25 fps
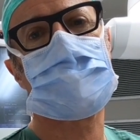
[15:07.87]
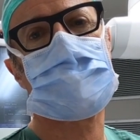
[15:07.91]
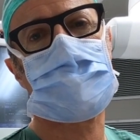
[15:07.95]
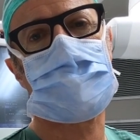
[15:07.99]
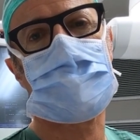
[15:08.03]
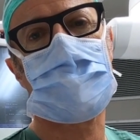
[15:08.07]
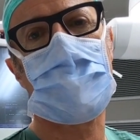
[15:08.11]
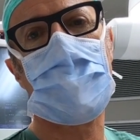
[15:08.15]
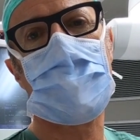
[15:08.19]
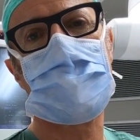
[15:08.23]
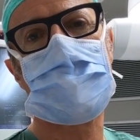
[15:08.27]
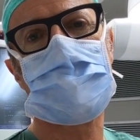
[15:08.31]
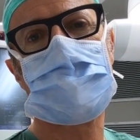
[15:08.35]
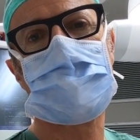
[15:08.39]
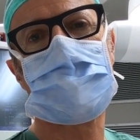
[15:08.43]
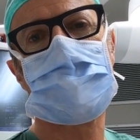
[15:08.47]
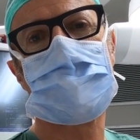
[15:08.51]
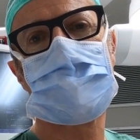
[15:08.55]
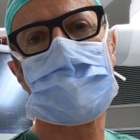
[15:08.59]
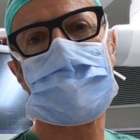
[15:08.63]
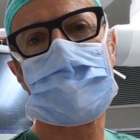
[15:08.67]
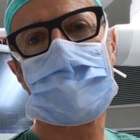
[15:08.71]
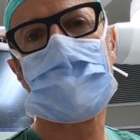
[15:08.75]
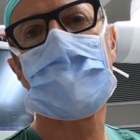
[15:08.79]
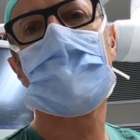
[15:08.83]
described.
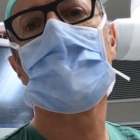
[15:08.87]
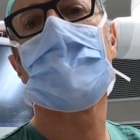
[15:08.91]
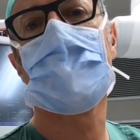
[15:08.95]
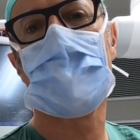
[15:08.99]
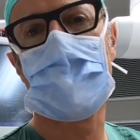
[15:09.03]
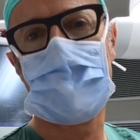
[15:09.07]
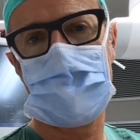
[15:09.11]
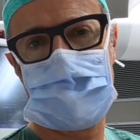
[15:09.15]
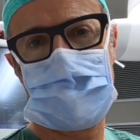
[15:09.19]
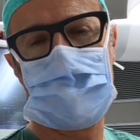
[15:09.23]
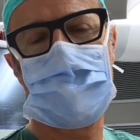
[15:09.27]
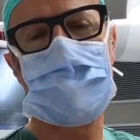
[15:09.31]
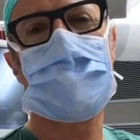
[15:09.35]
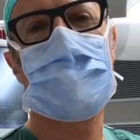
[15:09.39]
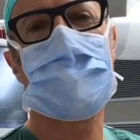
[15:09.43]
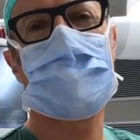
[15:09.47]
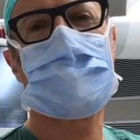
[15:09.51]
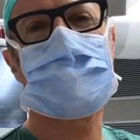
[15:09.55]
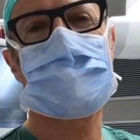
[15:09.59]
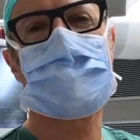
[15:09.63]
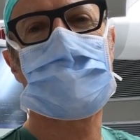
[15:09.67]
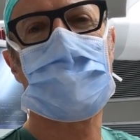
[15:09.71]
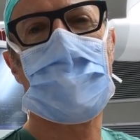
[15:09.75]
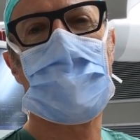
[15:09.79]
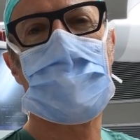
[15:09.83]
Until
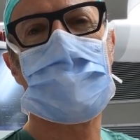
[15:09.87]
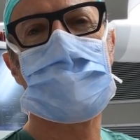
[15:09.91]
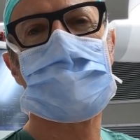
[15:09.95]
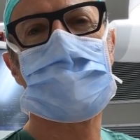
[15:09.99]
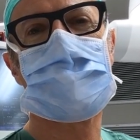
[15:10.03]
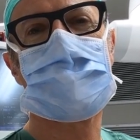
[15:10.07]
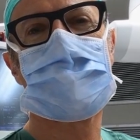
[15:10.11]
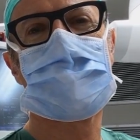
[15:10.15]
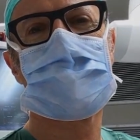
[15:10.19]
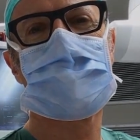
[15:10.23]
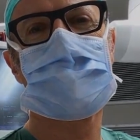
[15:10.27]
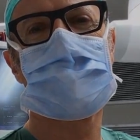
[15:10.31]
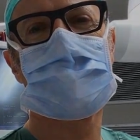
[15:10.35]
next time.